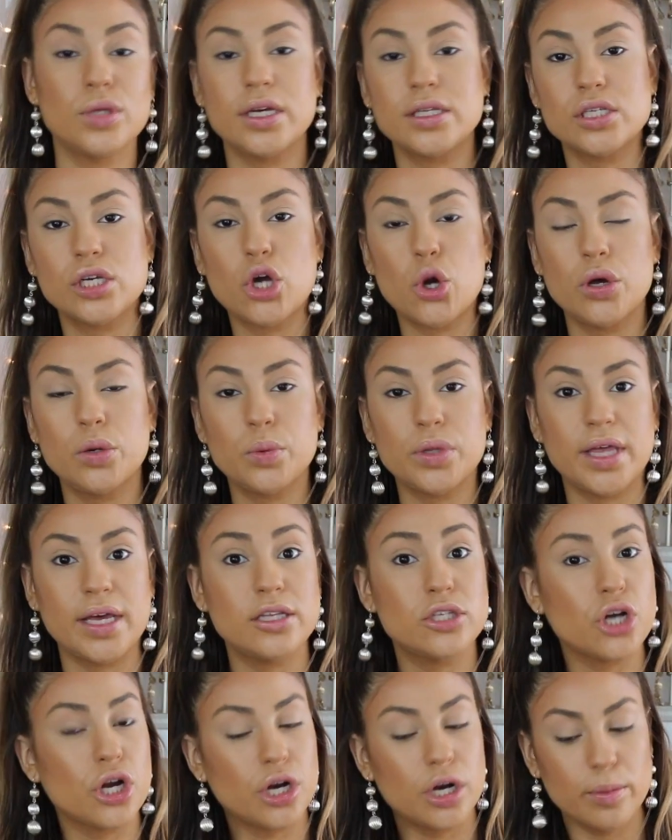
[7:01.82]
like to go in with a
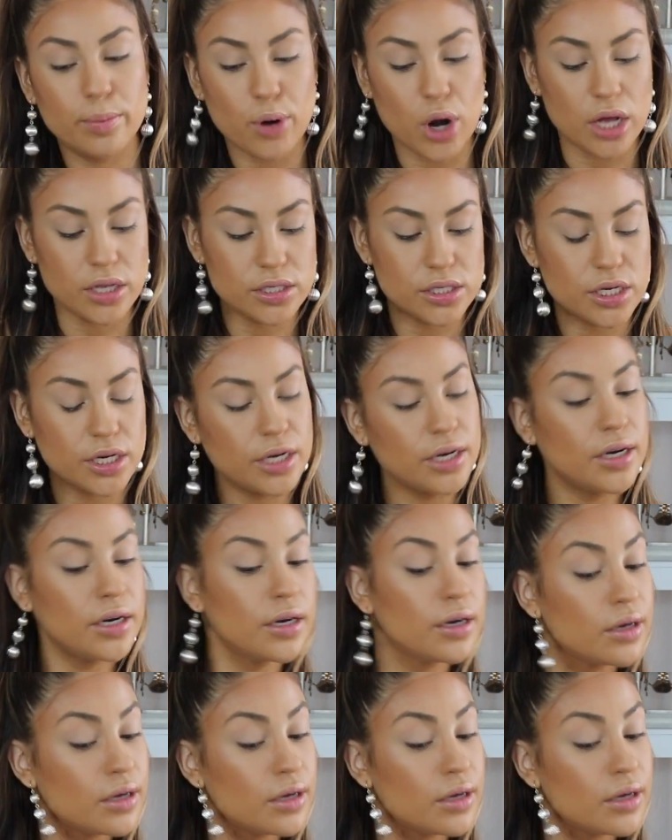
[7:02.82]
darker bronzer.